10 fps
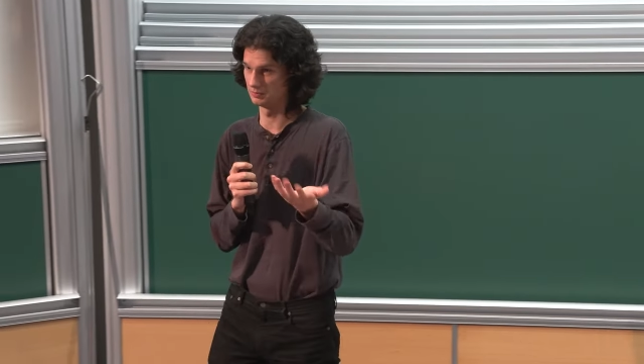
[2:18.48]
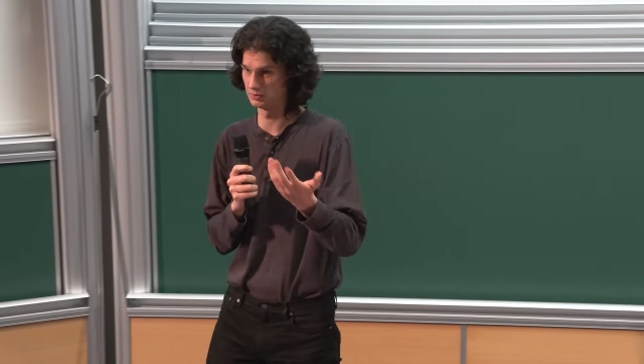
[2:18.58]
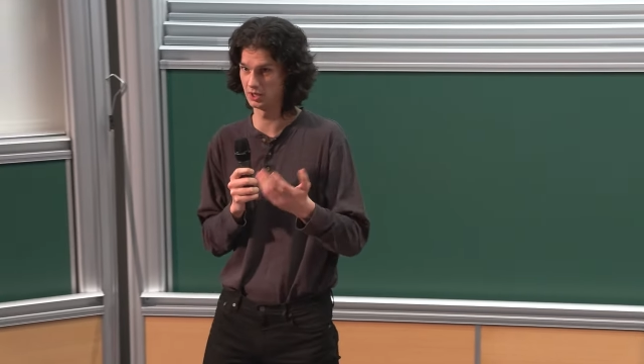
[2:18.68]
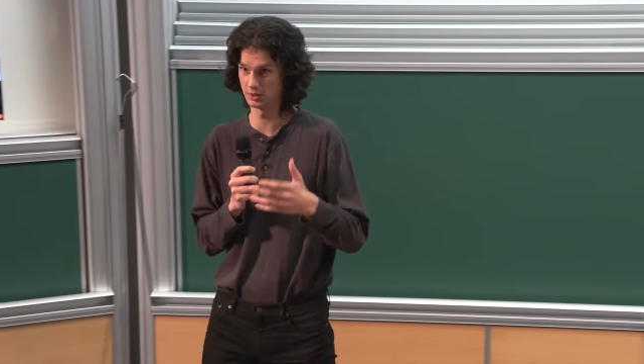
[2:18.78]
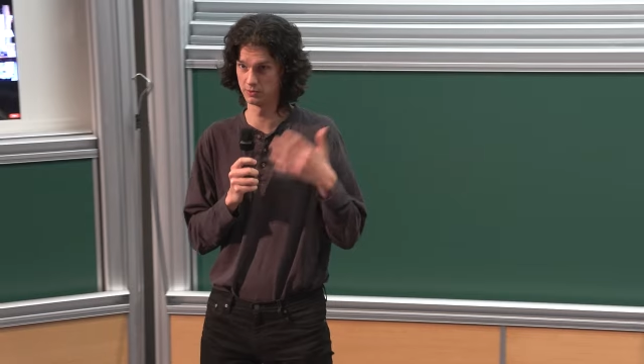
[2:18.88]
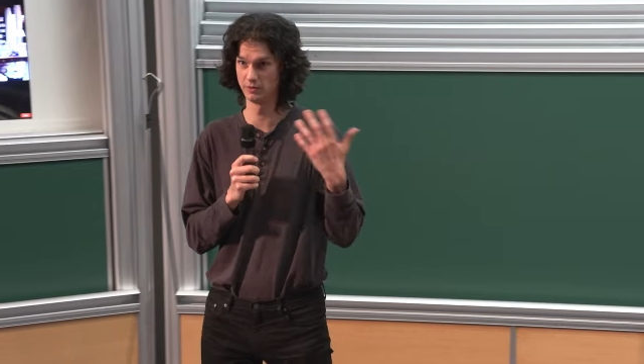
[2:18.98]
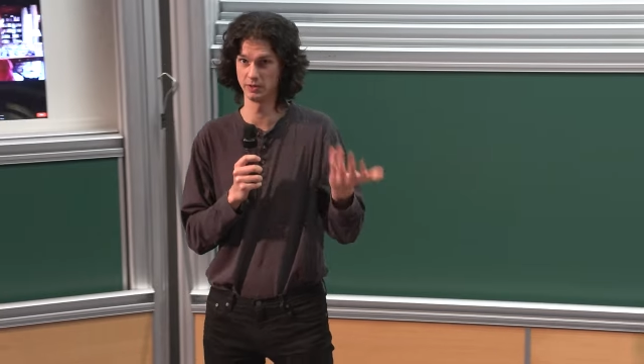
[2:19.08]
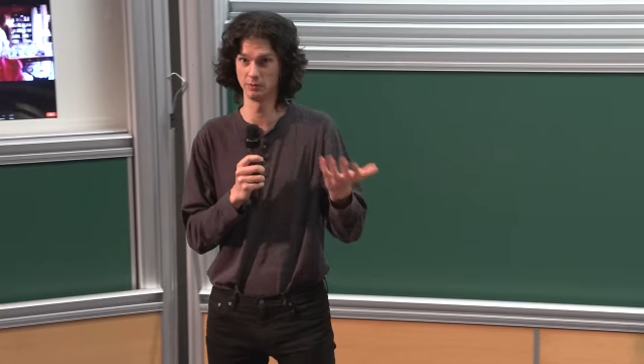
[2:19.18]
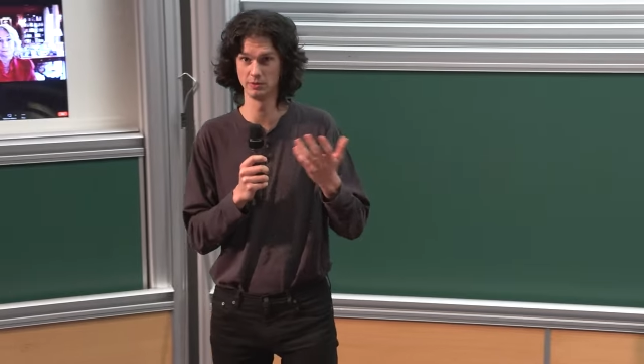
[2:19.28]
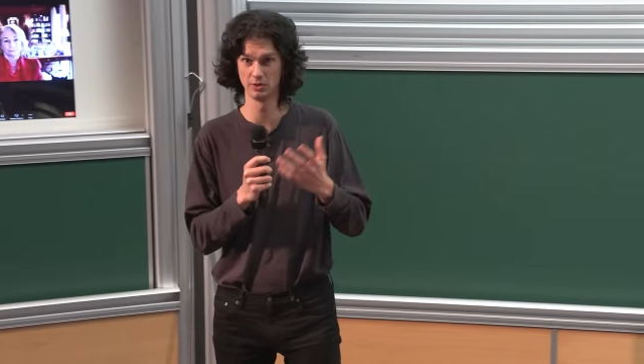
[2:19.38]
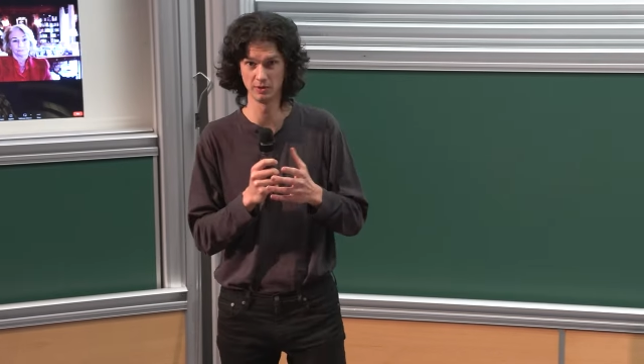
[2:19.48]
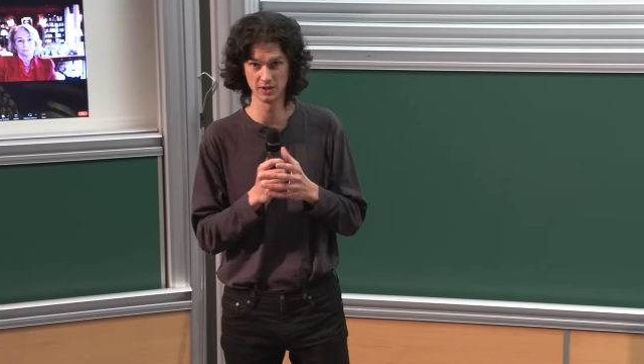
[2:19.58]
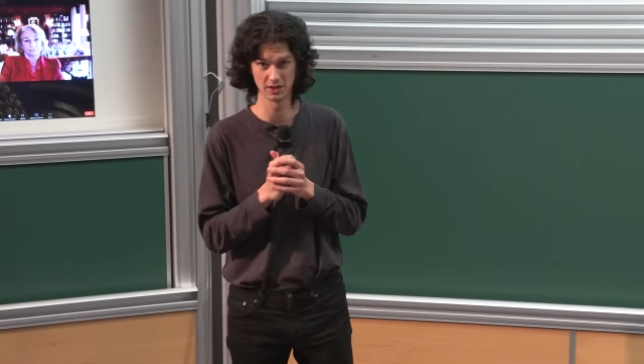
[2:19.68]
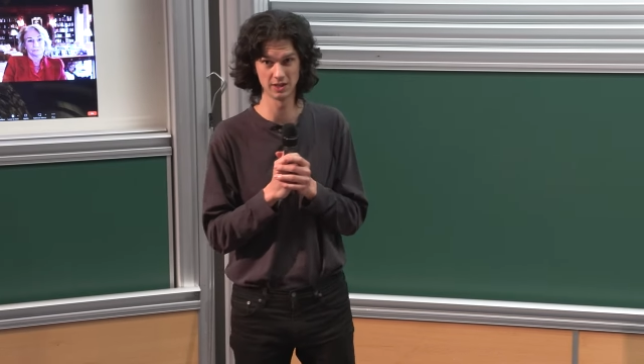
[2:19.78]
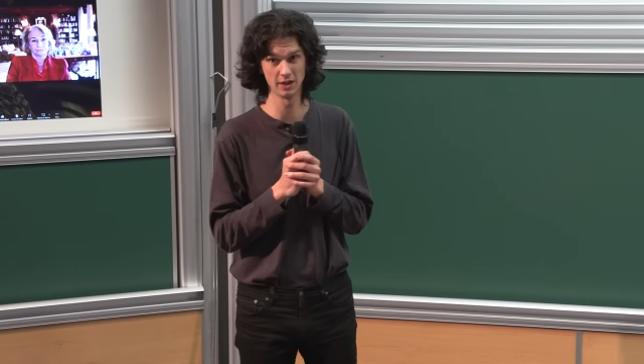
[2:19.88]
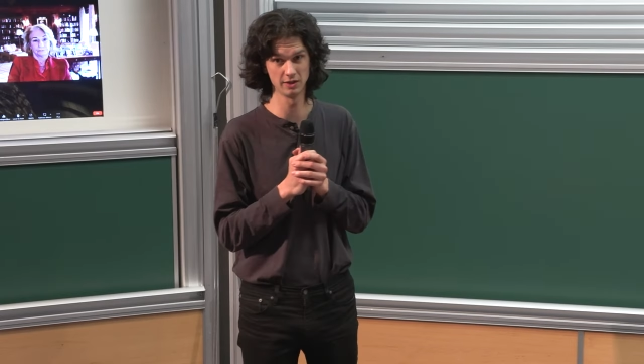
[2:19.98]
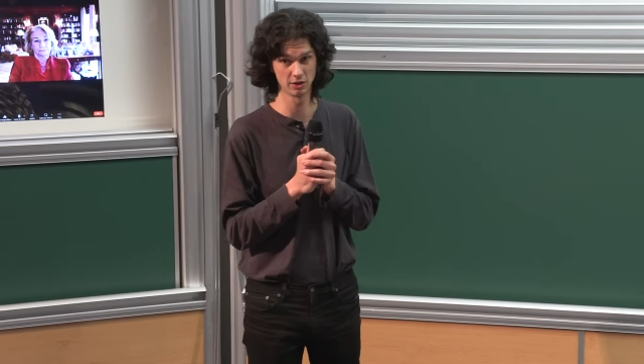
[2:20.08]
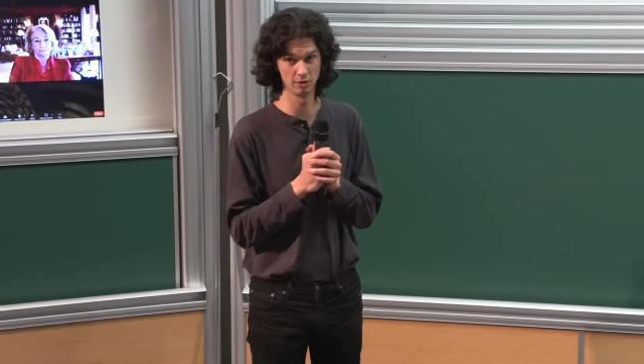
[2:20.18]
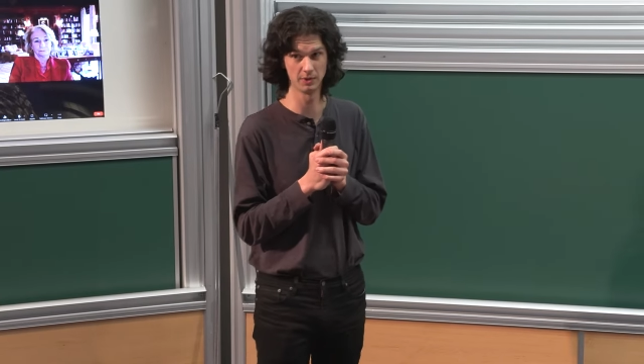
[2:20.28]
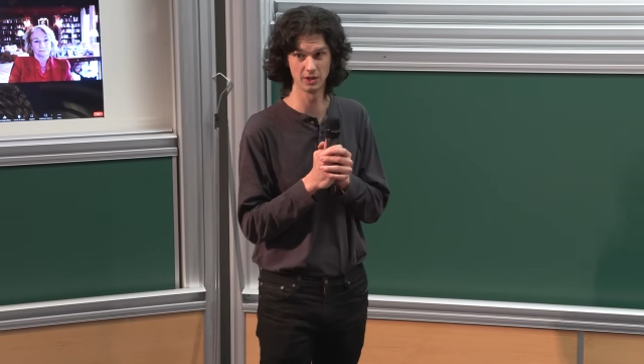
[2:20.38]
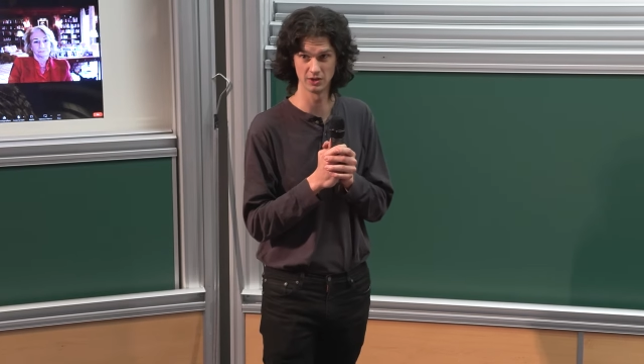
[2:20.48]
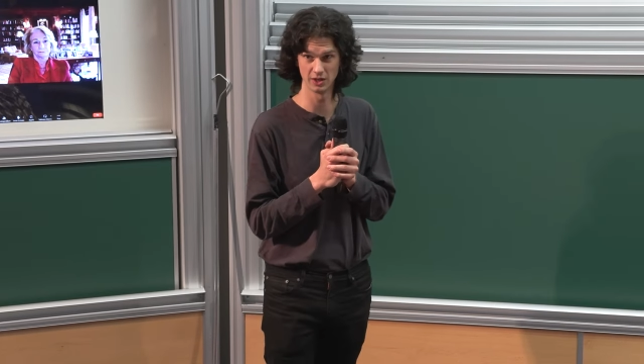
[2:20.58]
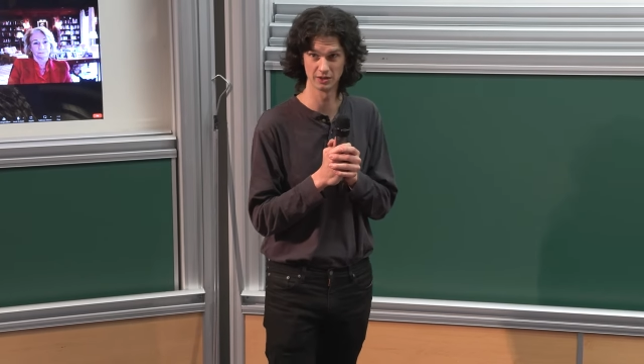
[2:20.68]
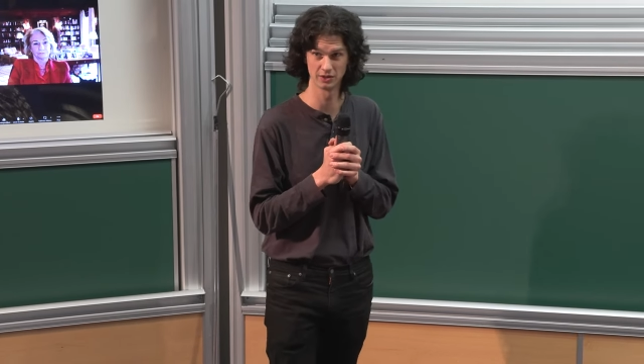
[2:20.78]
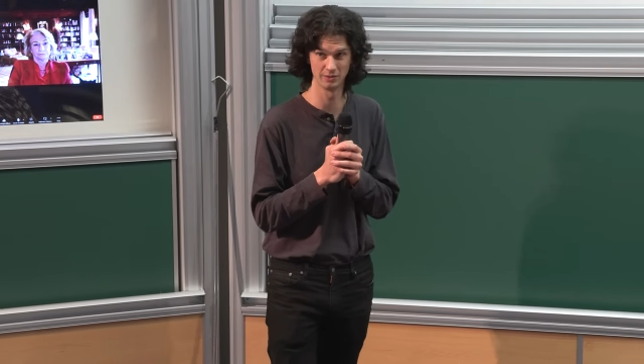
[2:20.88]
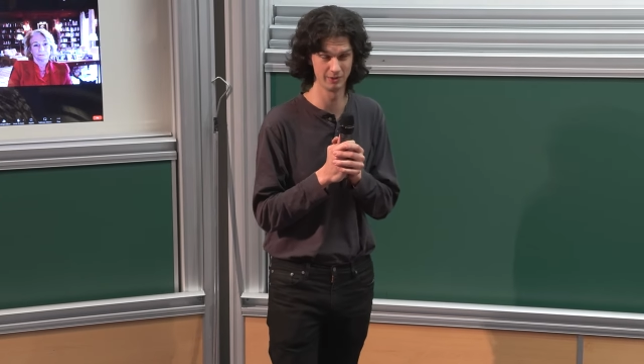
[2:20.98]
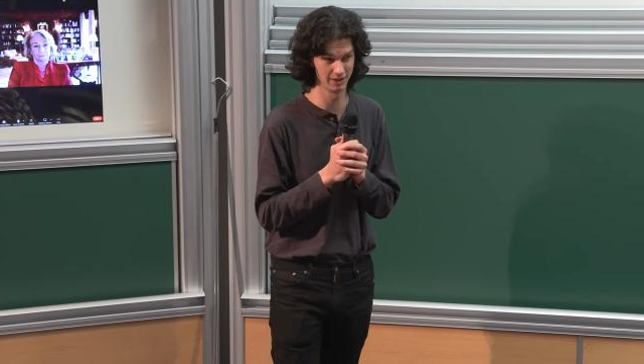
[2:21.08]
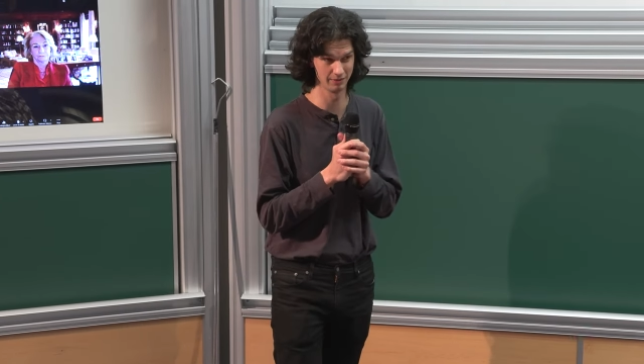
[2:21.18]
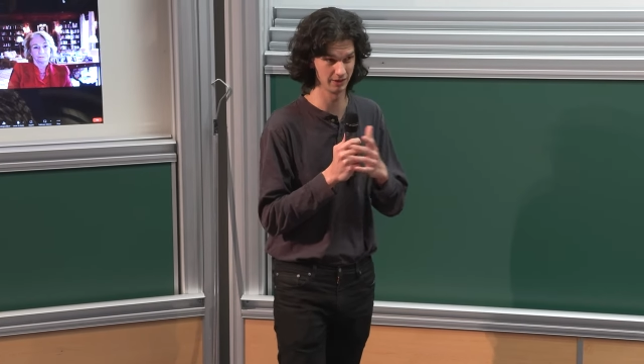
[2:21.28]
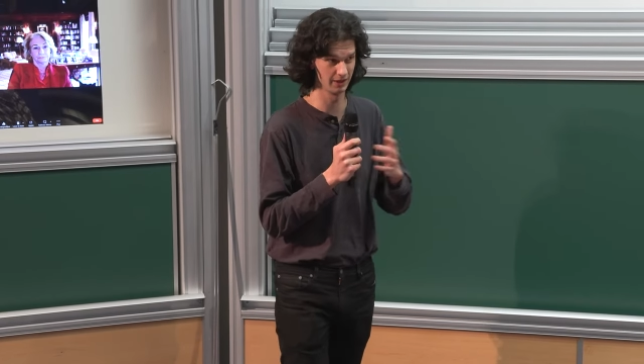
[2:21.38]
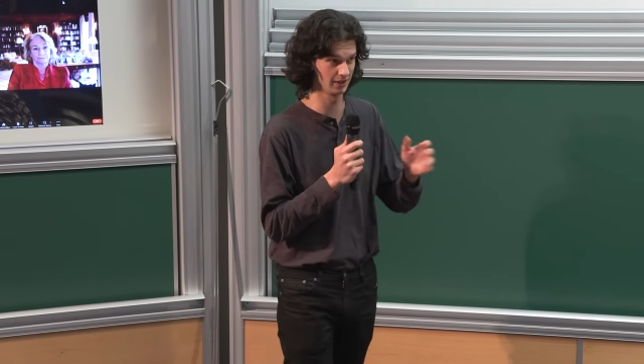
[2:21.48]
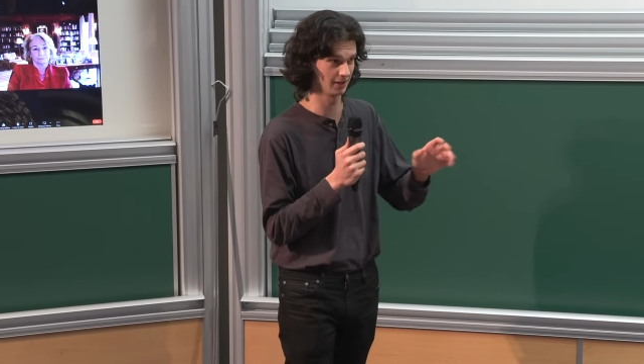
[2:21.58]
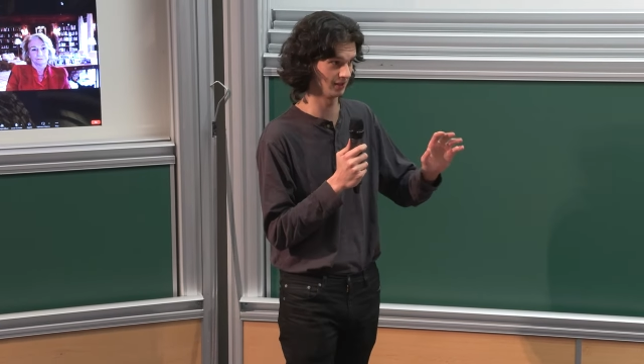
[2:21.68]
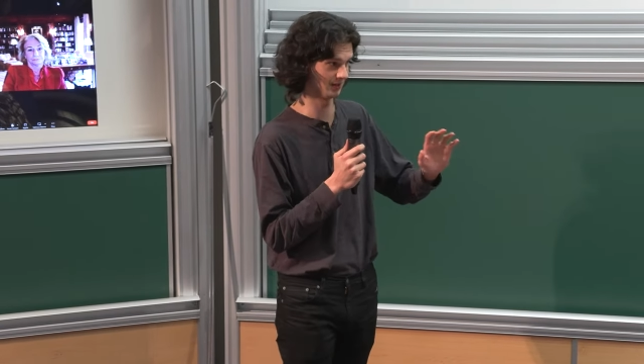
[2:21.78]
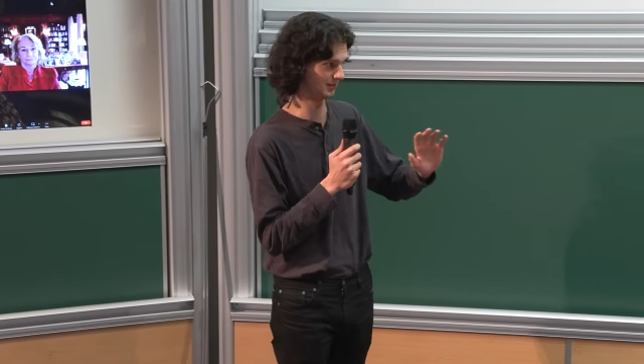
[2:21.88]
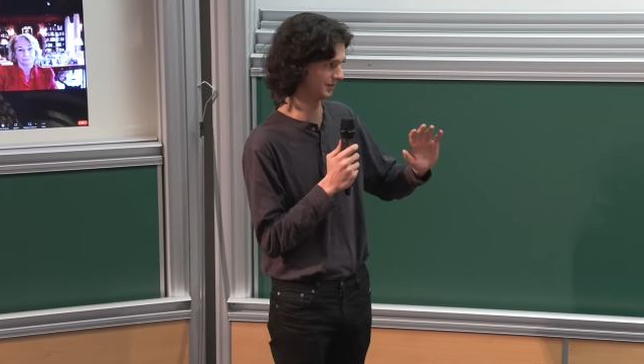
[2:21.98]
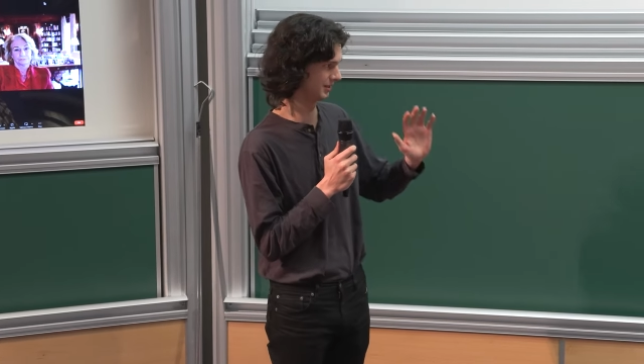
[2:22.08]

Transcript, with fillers: disproving what was known as the telescope conjecture. And what they've really done is